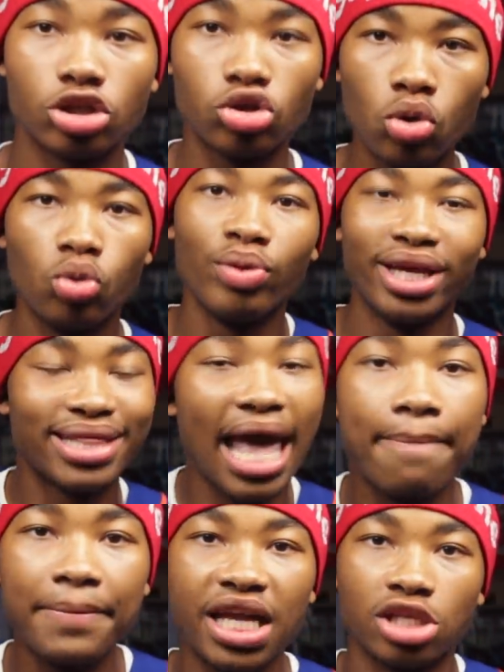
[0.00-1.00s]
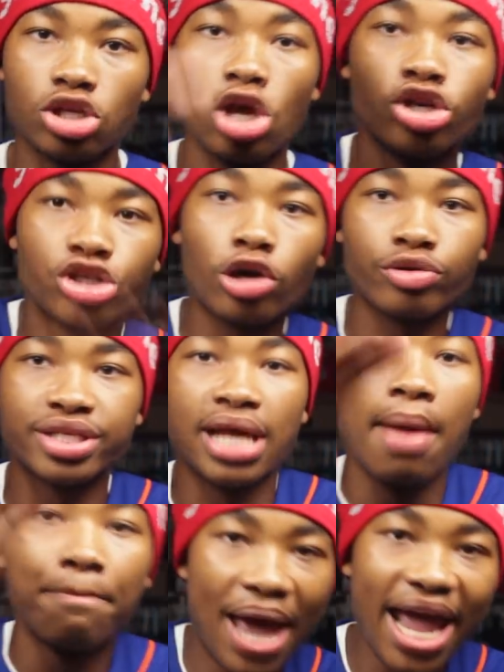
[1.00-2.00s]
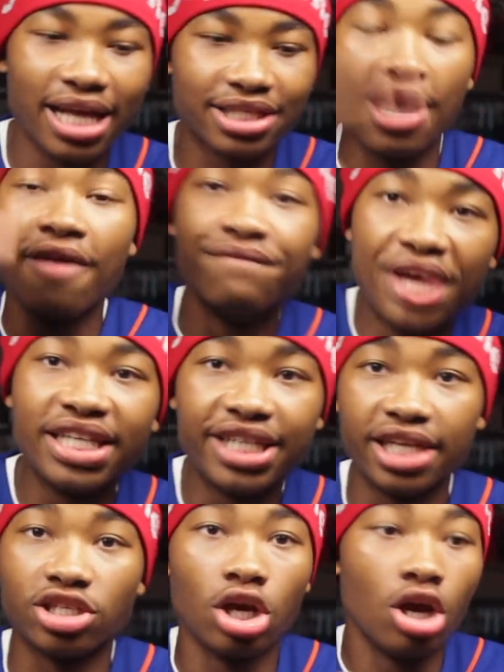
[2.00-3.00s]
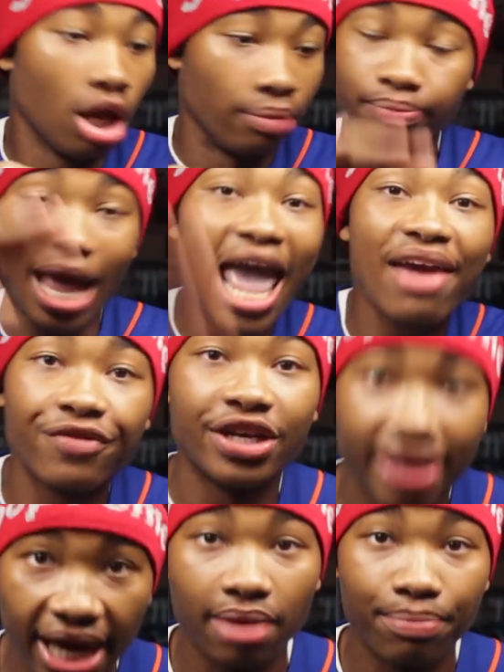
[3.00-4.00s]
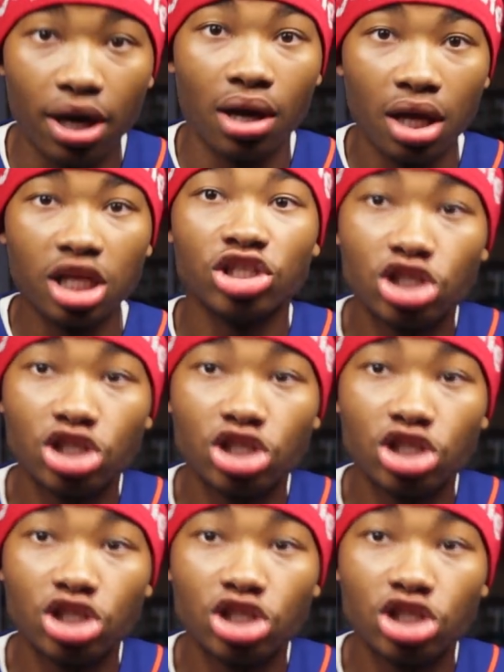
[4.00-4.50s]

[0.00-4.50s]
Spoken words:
to school week. That means shirts, pants, vintage, everything, bruh.